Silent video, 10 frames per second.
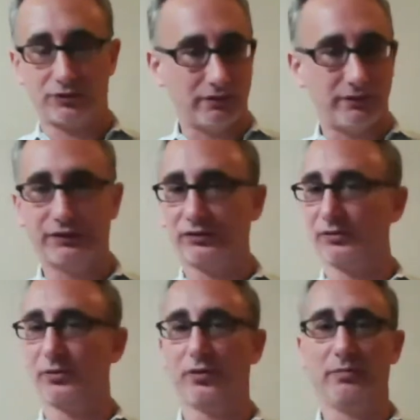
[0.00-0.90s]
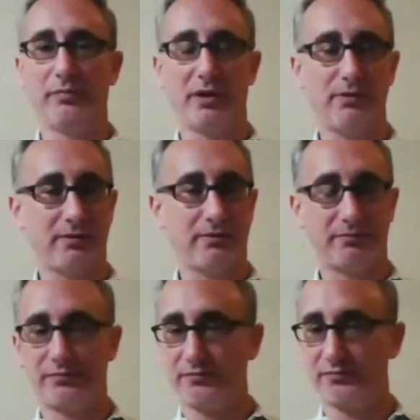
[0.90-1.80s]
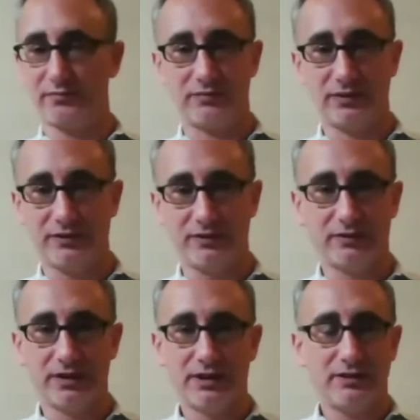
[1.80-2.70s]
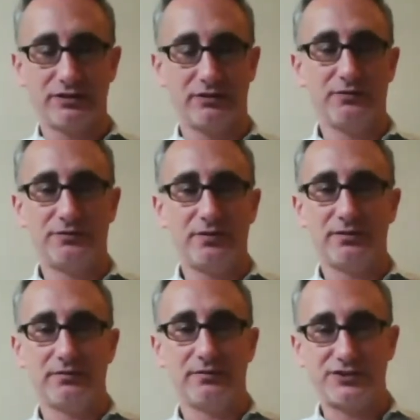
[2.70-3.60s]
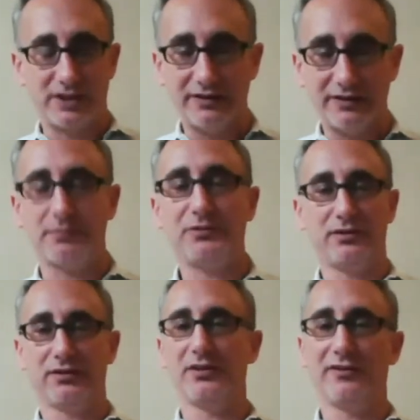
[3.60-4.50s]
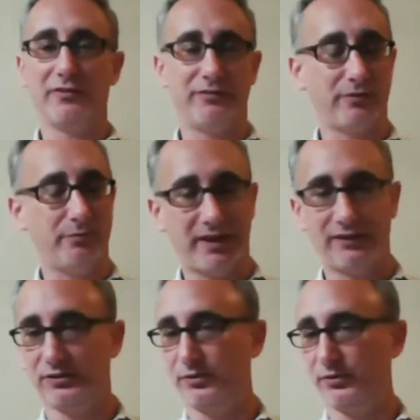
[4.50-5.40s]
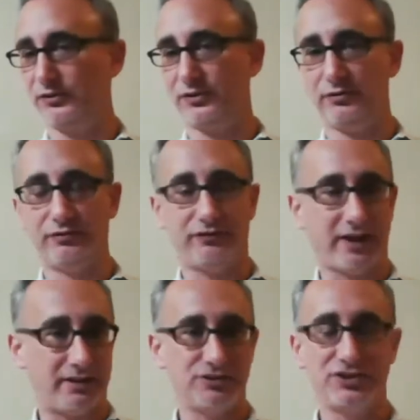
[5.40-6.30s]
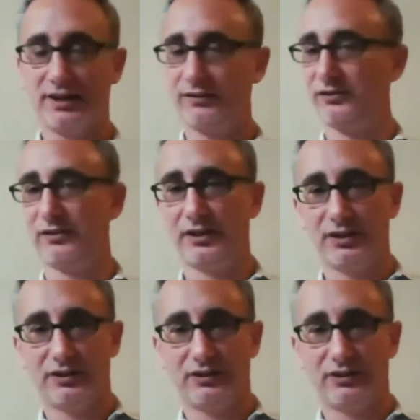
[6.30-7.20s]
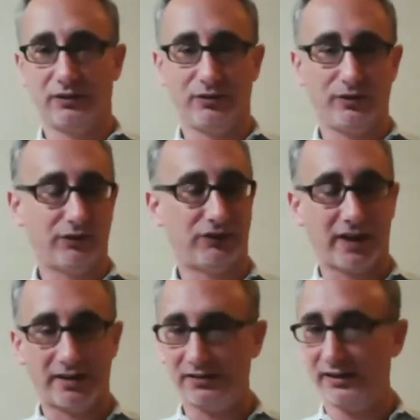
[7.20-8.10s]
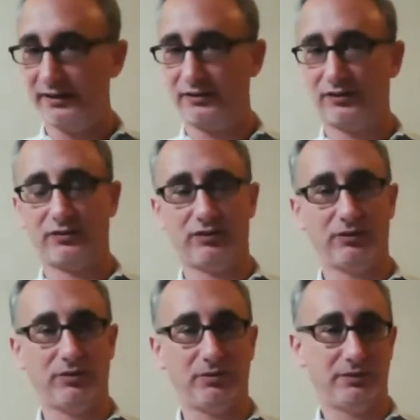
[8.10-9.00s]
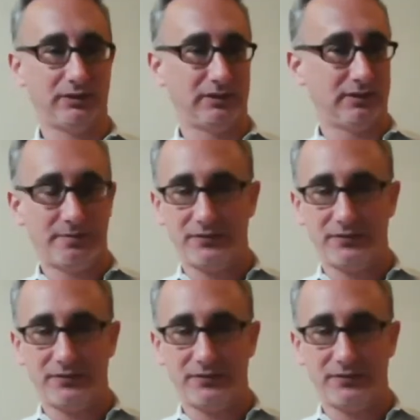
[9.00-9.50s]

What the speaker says: service or a public, you're selling something to the government, from pencils to fighter jets to satellites to